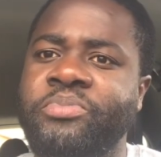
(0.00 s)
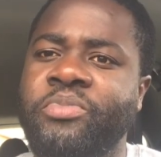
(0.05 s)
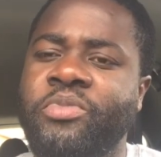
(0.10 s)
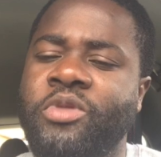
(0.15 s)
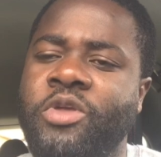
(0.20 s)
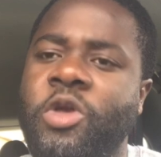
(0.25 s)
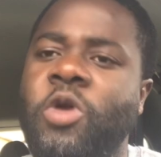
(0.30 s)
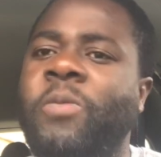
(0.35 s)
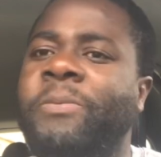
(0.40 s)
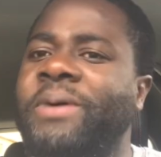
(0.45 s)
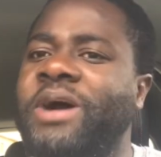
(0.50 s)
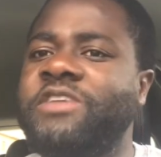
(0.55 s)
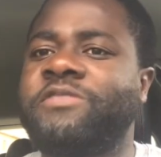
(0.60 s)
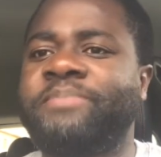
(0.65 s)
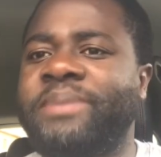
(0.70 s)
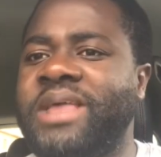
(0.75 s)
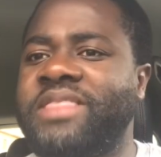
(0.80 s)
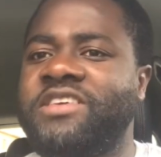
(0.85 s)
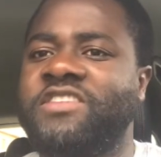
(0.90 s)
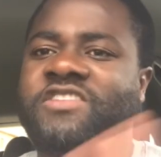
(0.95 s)
you'll pass
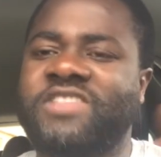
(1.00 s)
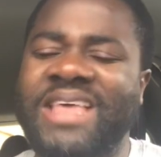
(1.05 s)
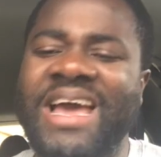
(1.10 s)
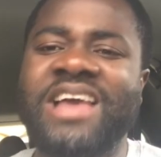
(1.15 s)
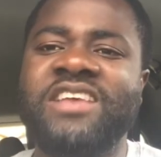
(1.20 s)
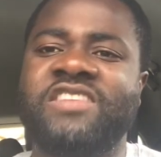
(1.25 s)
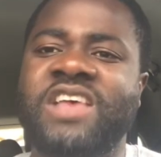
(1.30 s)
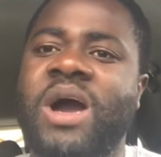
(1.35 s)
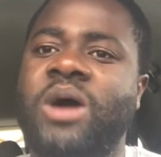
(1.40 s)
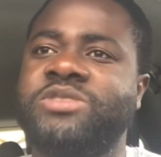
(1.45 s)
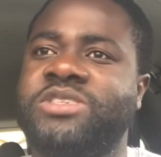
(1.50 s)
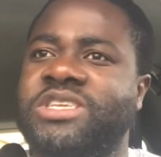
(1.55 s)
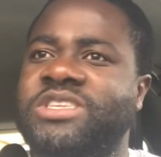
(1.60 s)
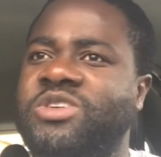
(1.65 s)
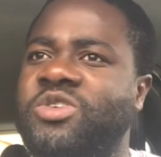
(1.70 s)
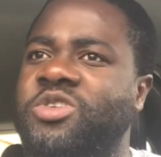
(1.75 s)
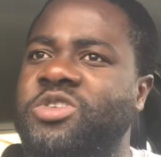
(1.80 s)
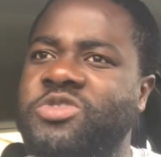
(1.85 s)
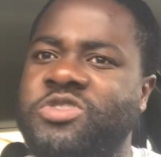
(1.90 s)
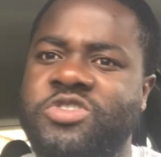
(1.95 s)
by this nice house, and
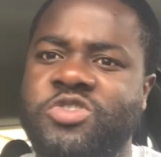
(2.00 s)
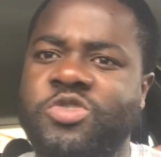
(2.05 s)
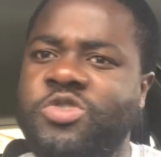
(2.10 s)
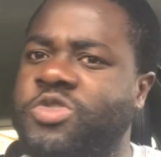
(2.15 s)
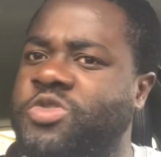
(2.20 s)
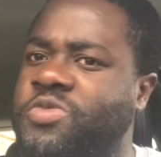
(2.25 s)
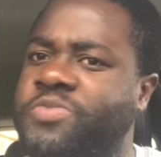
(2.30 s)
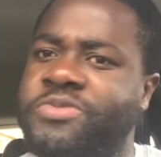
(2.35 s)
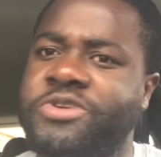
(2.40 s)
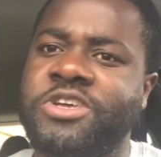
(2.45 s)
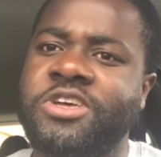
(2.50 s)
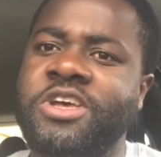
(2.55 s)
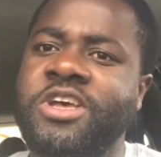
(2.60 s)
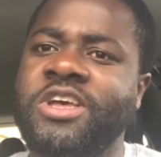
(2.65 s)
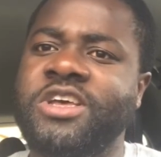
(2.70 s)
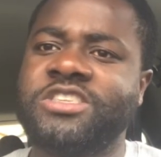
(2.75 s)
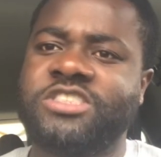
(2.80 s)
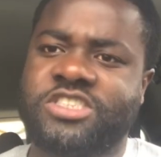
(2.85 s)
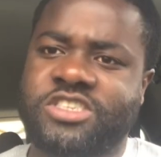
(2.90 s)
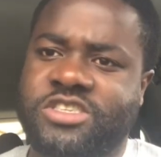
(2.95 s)
you always used to be
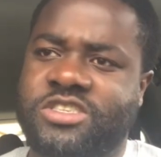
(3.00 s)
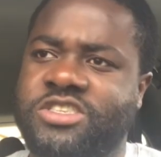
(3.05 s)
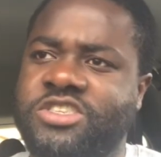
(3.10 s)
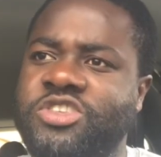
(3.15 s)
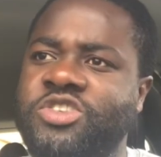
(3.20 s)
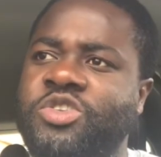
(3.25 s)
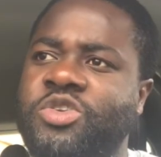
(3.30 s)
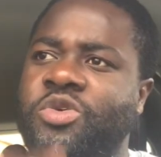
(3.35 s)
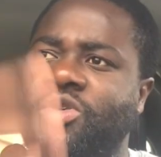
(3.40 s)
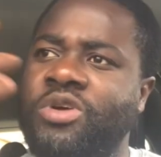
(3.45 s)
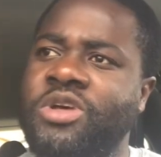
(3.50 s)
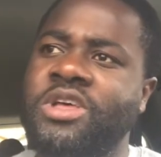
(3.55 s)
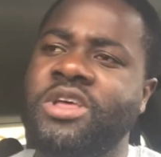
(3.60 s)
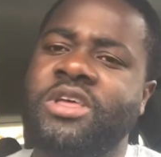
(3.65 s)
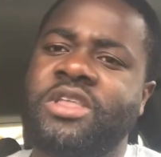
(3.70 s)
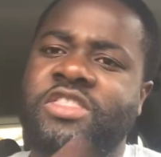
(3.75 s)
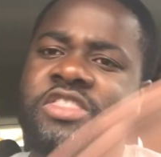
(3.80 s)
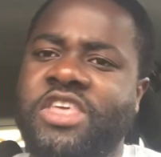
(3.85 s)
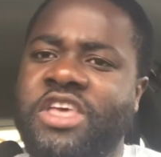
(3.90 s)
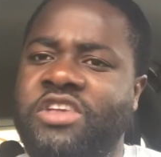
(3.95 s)
just,
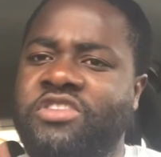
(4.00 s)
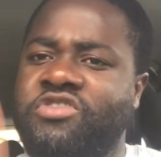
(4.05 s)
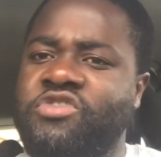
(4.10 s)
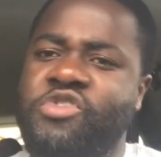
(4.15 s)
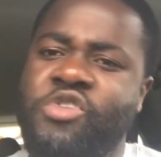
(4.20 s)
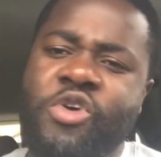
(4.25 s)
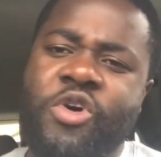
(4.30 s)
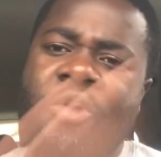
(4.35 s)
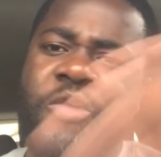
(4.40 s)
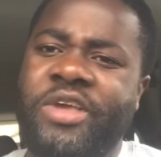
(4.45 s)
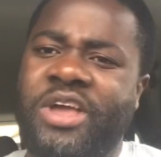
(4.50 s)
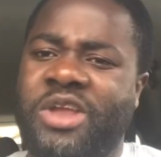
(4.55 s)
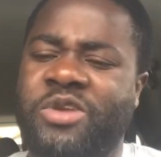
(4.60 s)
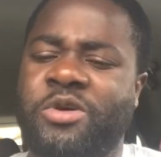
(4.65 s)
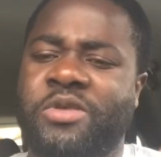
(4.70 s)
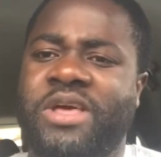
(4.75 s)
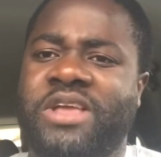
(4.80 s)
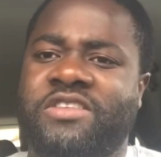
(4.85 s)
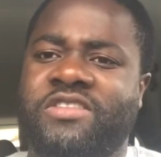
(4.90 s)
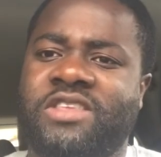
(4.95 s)
things growing and
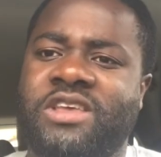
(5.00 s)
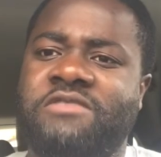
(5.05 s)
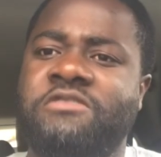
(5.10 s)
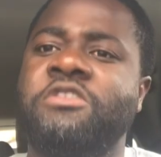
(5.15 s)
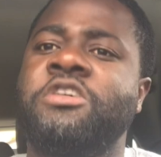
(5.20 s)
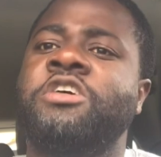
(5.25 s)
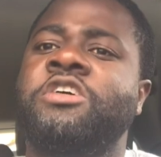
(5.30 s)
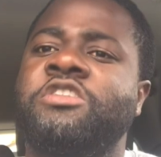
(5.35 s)
all that stuff.